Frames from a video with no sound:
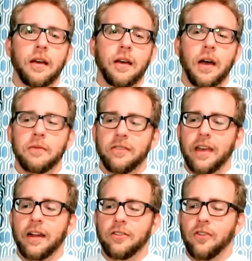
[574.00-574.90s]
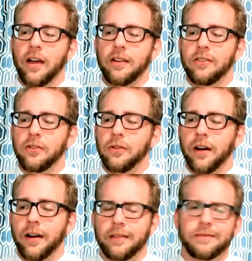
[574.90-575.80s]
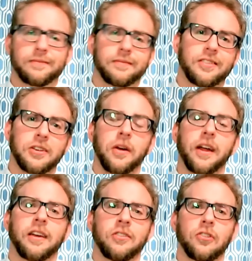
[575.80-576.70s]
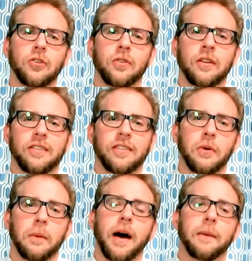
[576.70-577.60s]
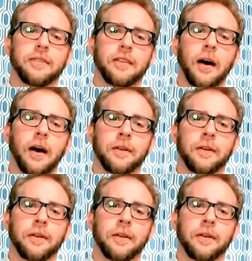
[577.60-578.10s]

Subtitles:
I'm just kind of trying to see what I can do and see what pops up.